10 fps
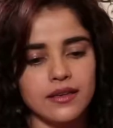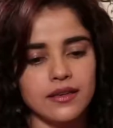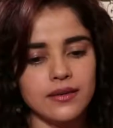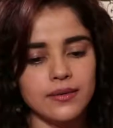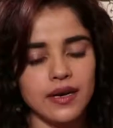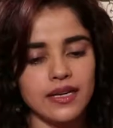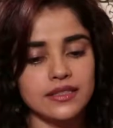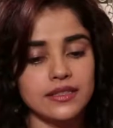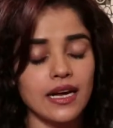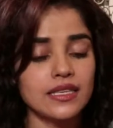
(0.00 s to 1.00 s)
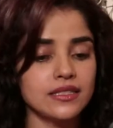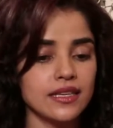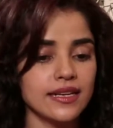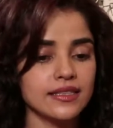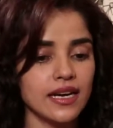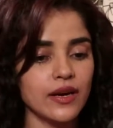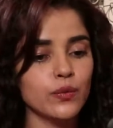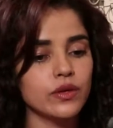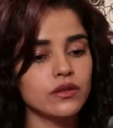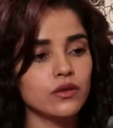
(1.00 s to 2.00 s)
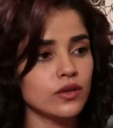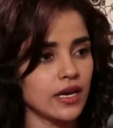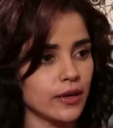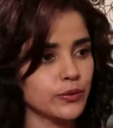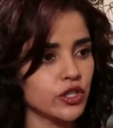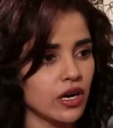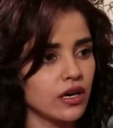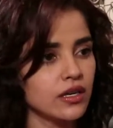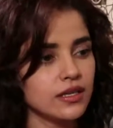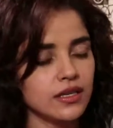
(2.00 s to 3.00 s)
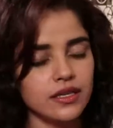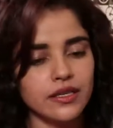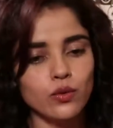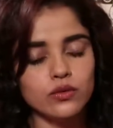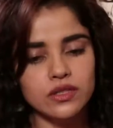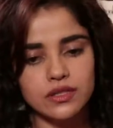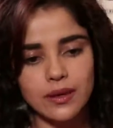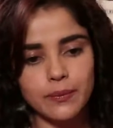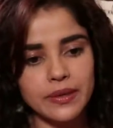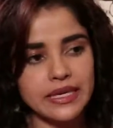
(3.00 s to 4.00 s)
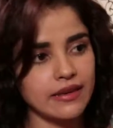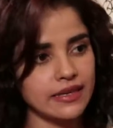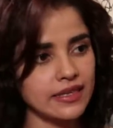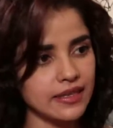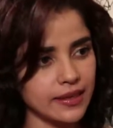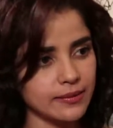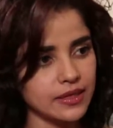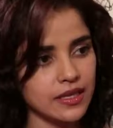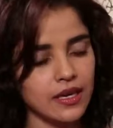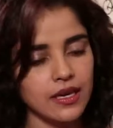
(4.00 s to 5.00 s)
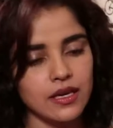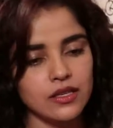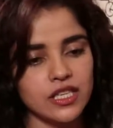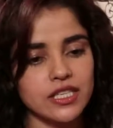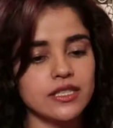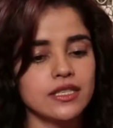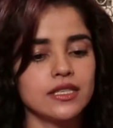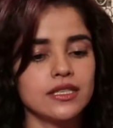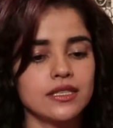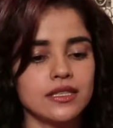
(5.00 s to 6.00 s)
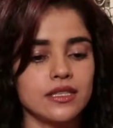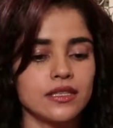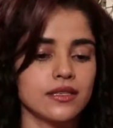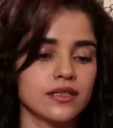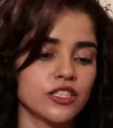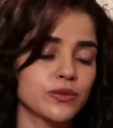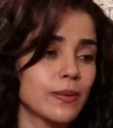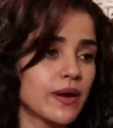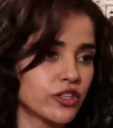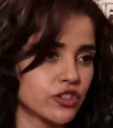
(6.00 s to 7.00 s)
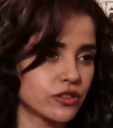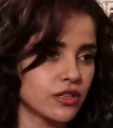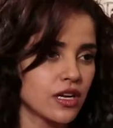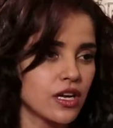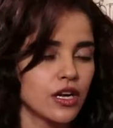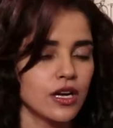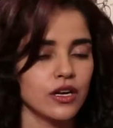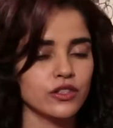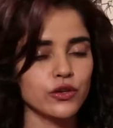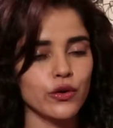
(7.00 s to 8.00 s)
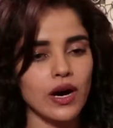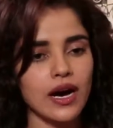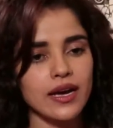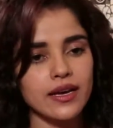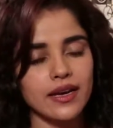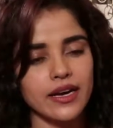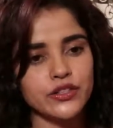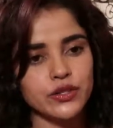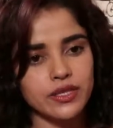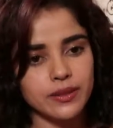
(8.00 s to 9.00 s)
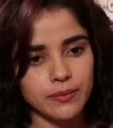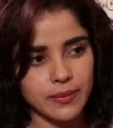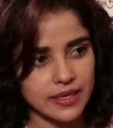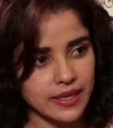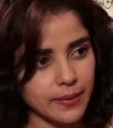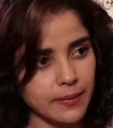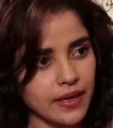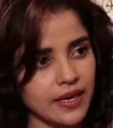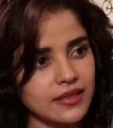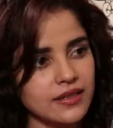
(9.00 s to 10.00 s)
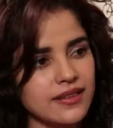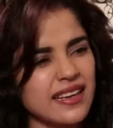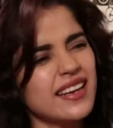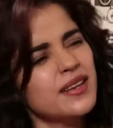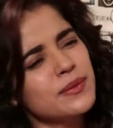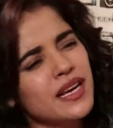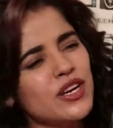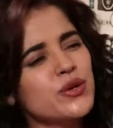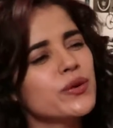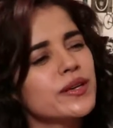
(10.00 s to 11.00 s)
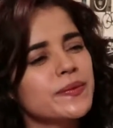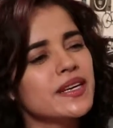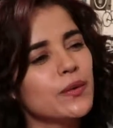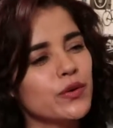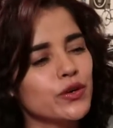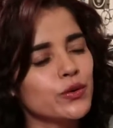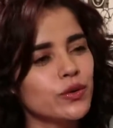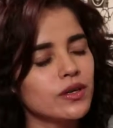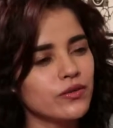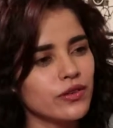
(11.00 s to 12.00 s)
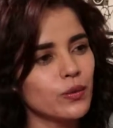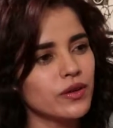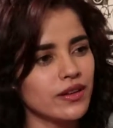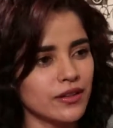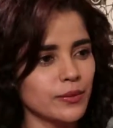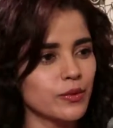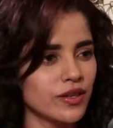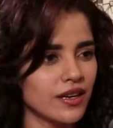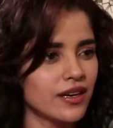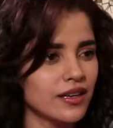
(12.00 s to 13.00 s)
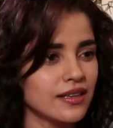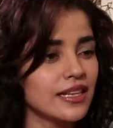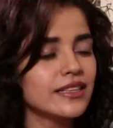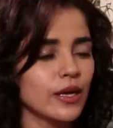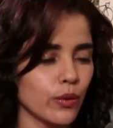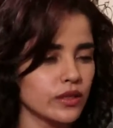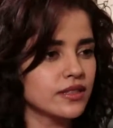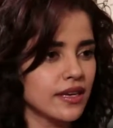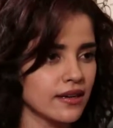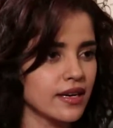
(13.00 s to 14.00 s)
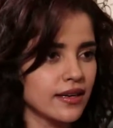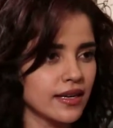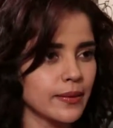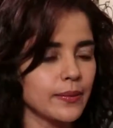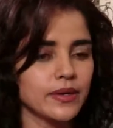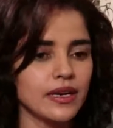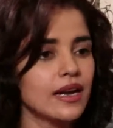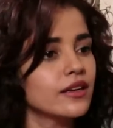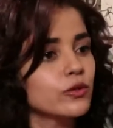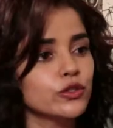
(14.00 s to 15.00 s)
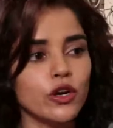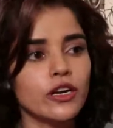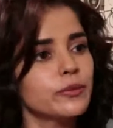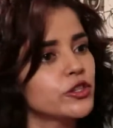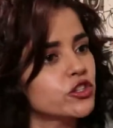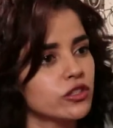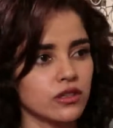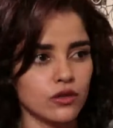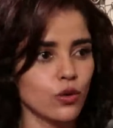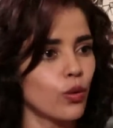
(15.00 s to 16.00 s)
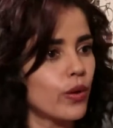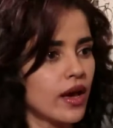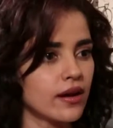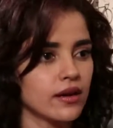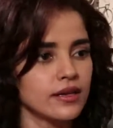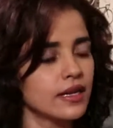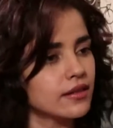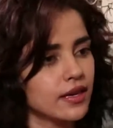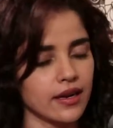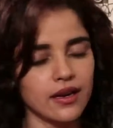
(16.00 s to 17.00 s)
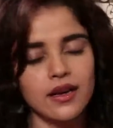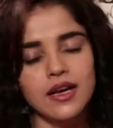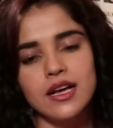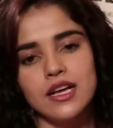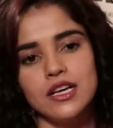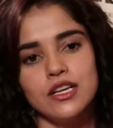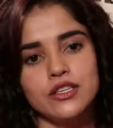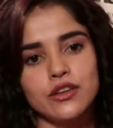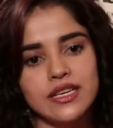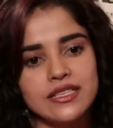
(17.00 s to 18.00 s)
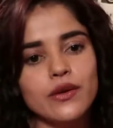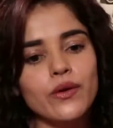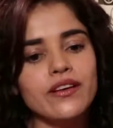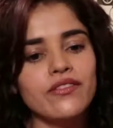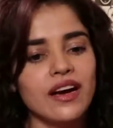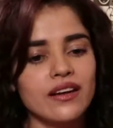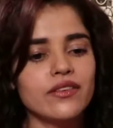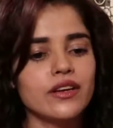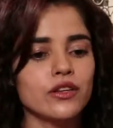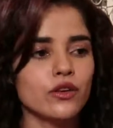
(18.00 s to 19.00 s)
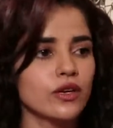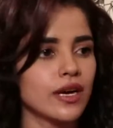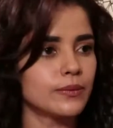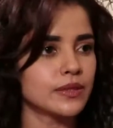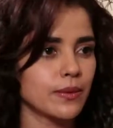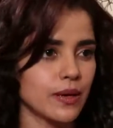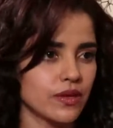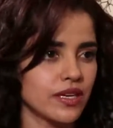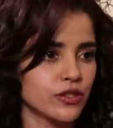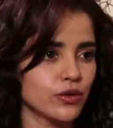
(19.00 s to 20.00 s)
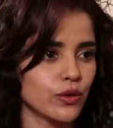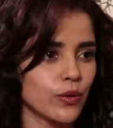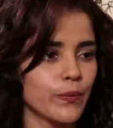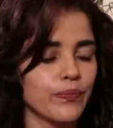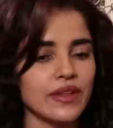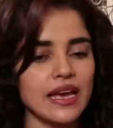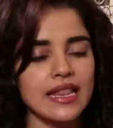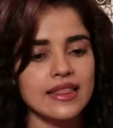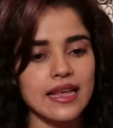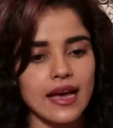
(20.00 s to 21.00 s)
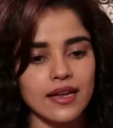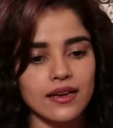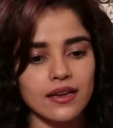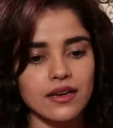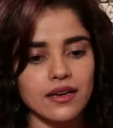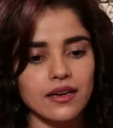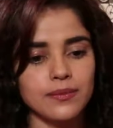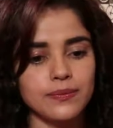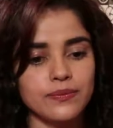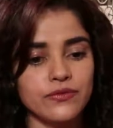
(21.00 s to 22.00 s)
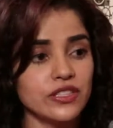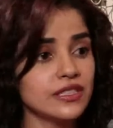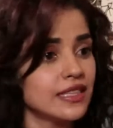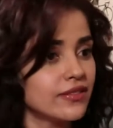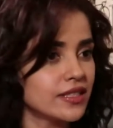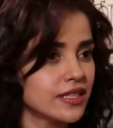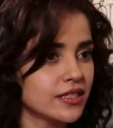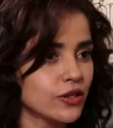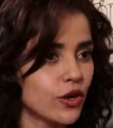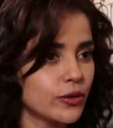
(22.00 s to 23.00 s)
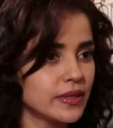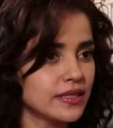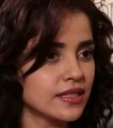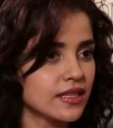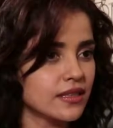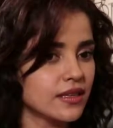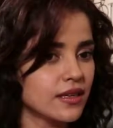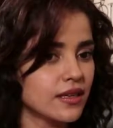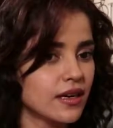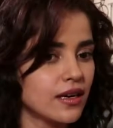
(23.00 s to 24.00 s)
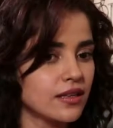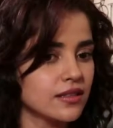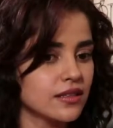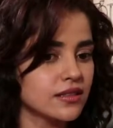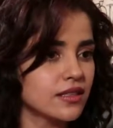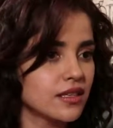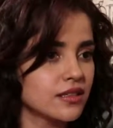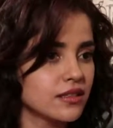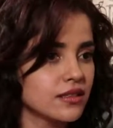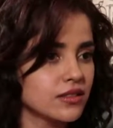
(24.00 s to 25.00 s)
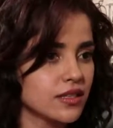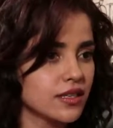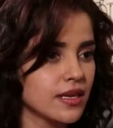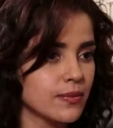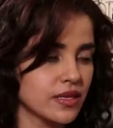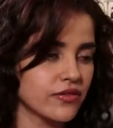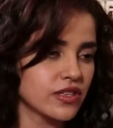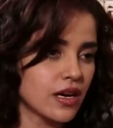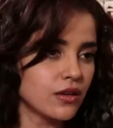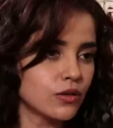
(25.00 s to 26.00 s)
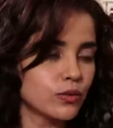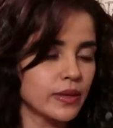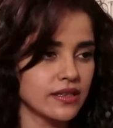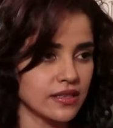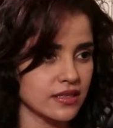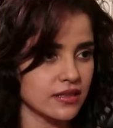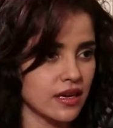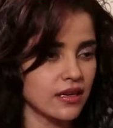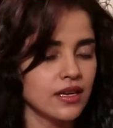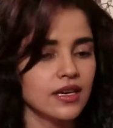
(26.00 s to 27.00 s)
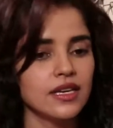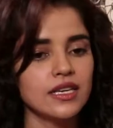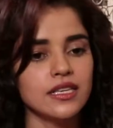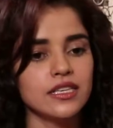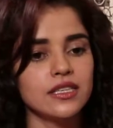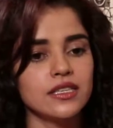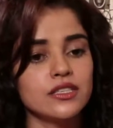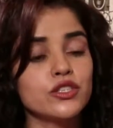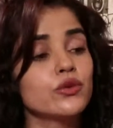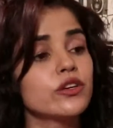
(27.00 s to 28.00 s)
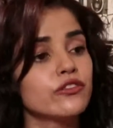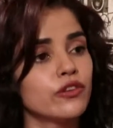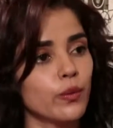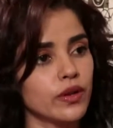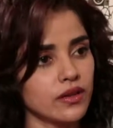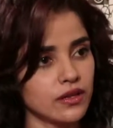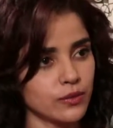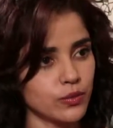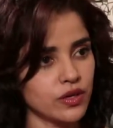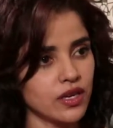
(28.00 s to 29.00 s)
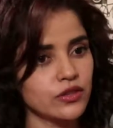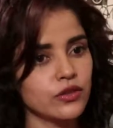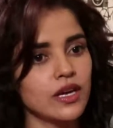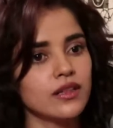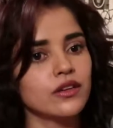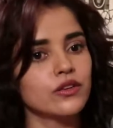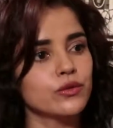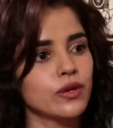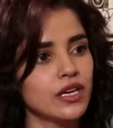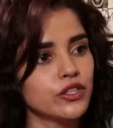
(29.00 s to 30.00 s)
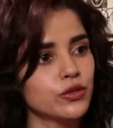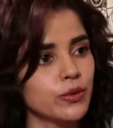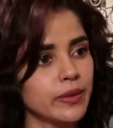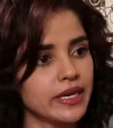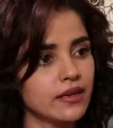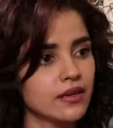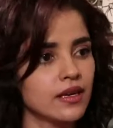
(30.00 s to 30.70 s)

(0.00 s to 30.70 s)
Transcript: uh, I, last year I signed with Kunalam Shah. he owns this company Trend and Times. He he he he's my manager. So I actually met him and randomly I told him that I want to do a film with Randeep Hooda. Mm -hmm. Nothing was there that time. I mean Laal Rang was not in picture, nowhere, nothing. So he said, okay, fine. If anything good comes up, I will let you know. Mm. And then uh, within seven days, he called me. He said, uh, uh there is a director, Sayyid Ahmed Afzal, who made Youngistaan. He is doing a film with Randeep Hooda. So I think you guys should meet.